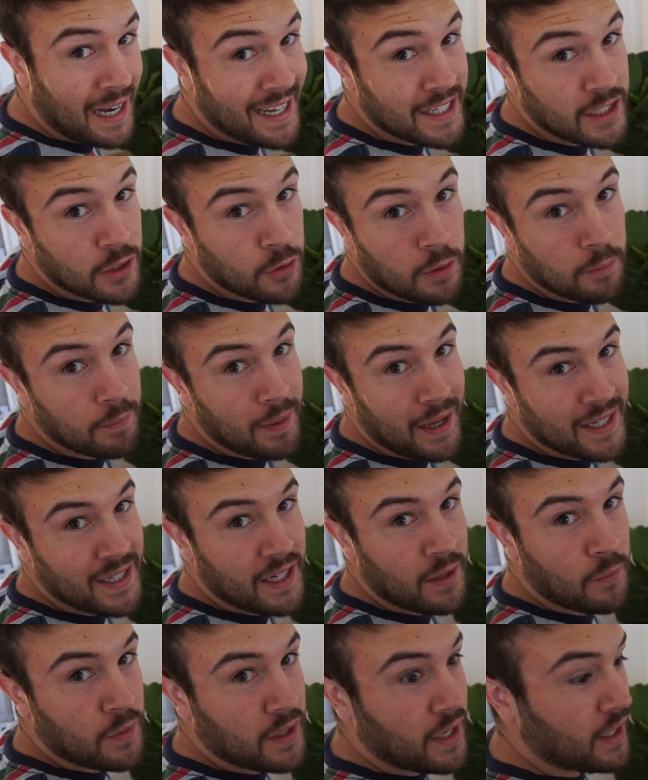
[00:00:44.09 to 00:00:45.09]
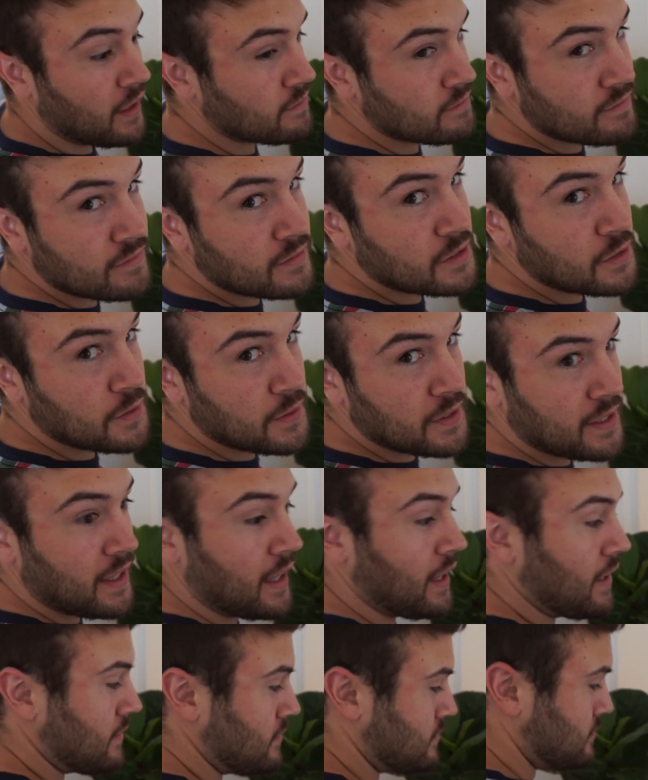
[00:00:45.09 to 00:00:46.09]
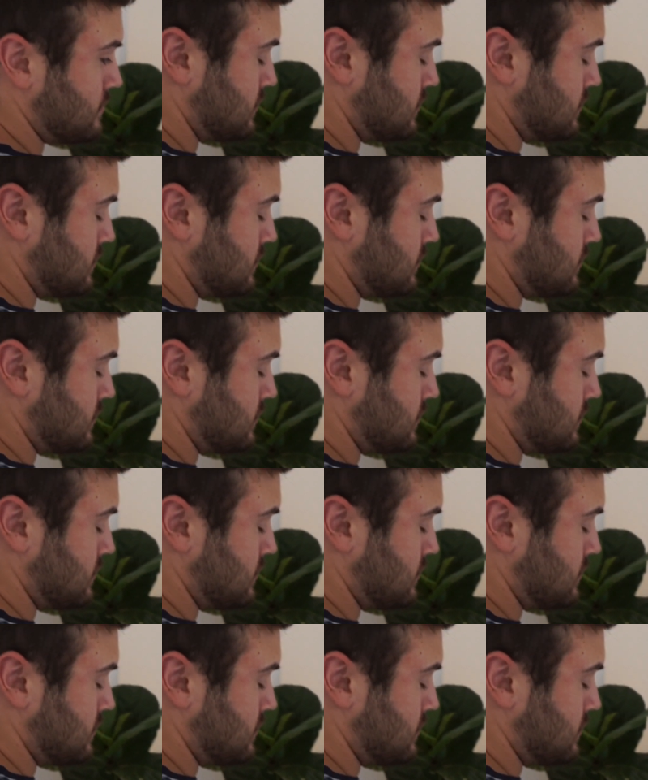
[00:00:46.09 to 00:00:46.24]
I know Becca, we're not doing that.